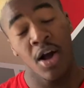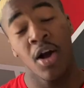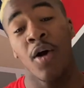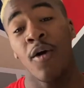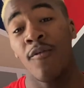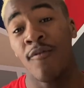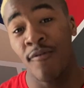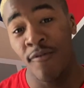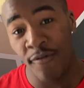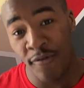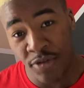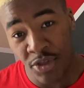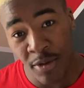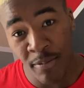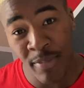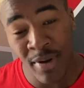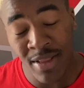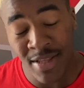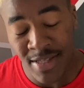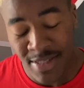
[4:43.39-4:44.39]

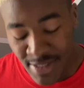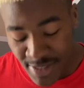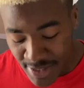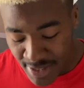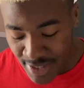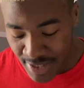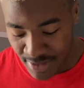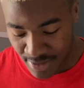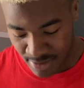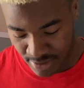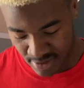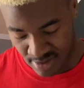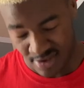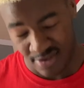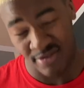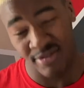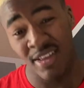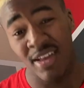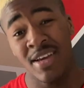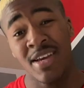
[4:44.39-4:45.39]
comfortability,
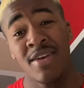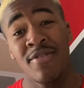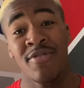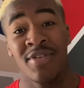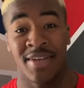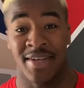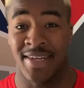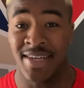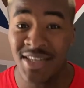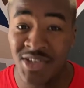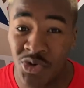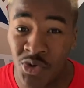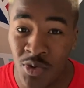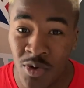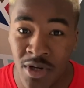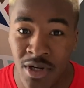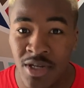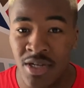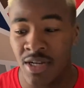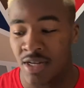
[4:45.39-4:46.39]
if that even is a
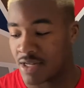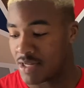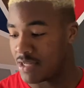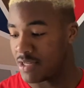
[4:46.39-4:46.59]
word,